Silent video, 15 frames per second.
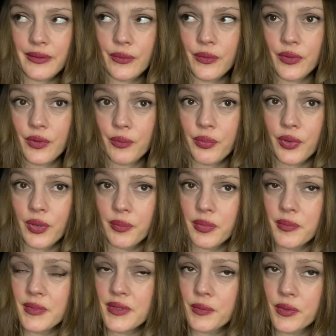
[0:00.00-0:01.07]
The
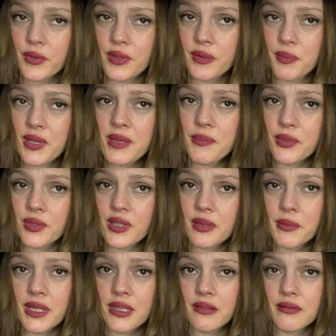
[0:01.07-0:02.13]
problem is when other people
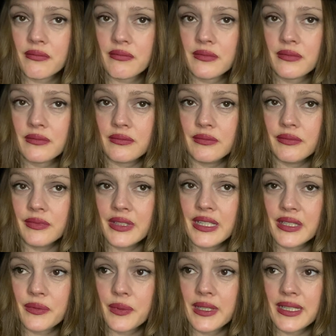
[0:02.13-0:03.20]
come in,
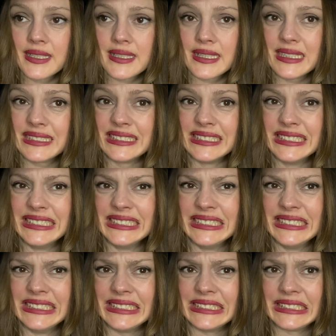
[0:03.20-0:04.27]
is when it's like,
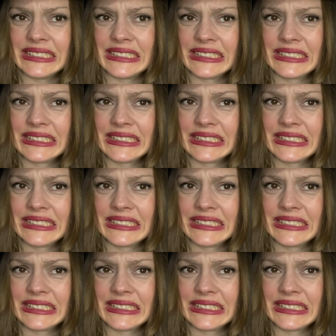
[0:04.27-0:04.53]
ugh,